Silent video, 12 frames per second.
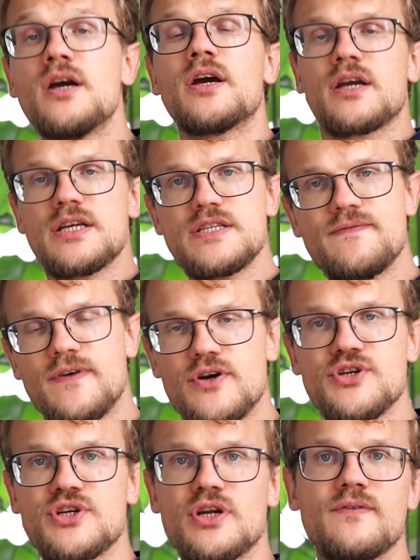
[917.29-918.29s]
his
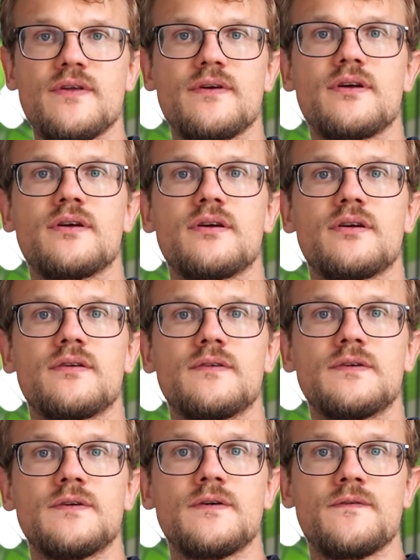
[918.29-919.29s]
version of the
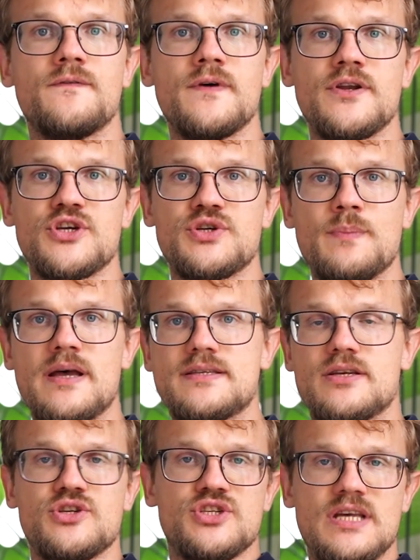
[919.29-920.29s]
finished
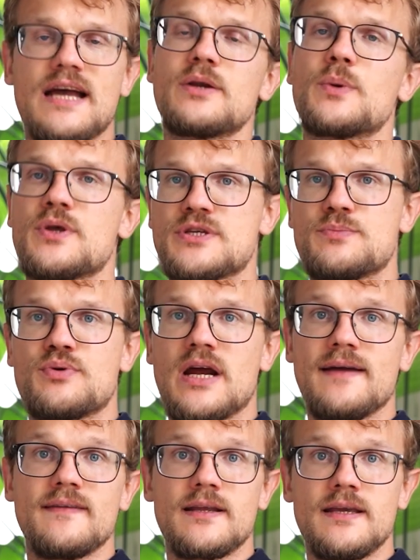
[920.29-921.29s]
message signed with his
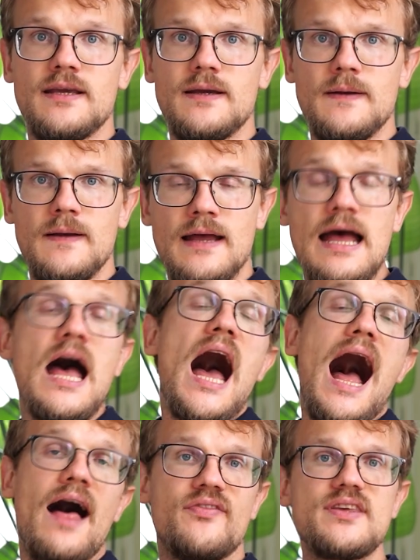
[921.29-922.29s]
private key,
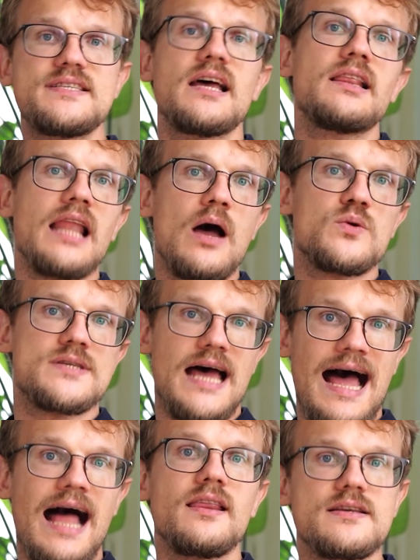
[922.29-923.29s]
and this allows
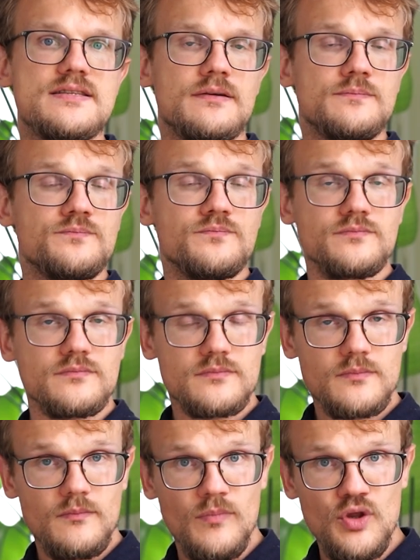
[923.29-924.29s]
Alice
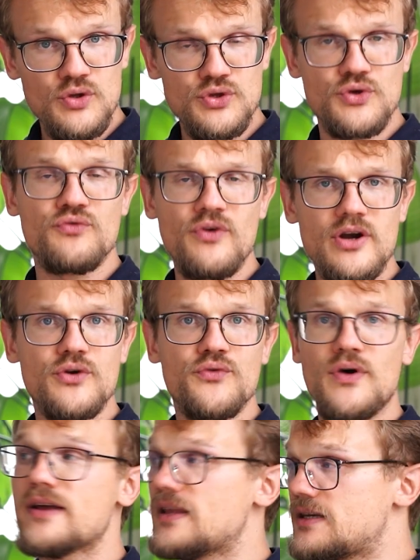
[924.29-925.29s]
to
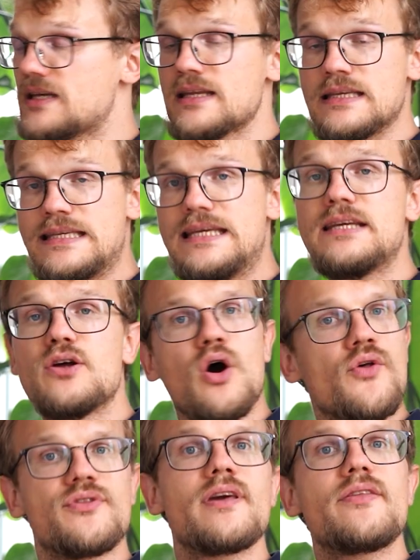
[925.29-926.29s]
verify that indeed
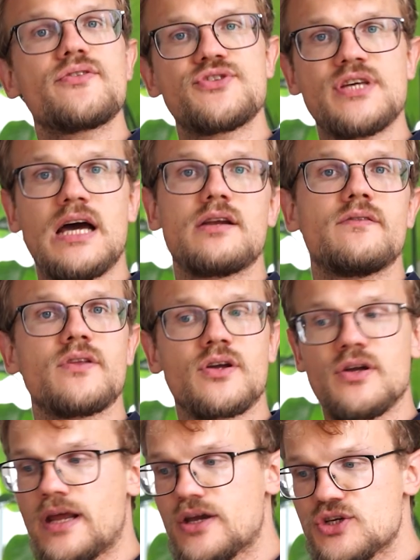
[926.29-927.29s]
on the other side of the
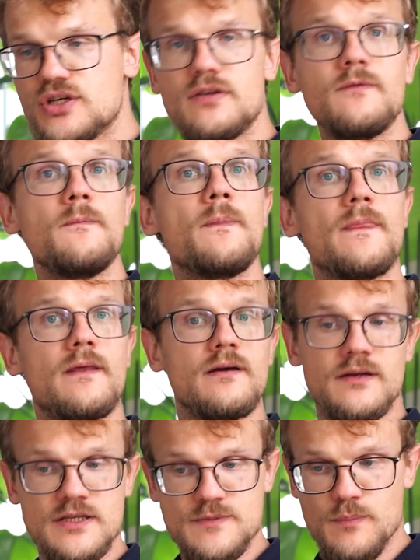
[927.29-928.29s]
connection,
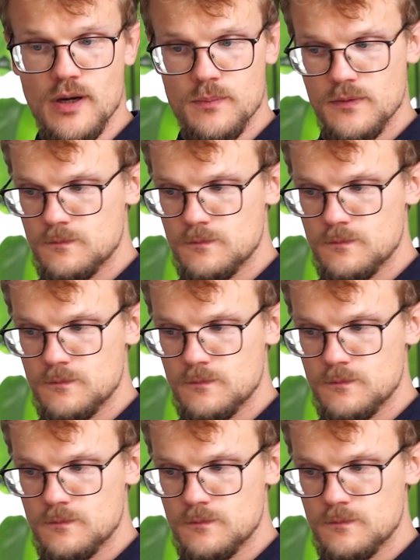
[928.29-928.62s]
it's Bob.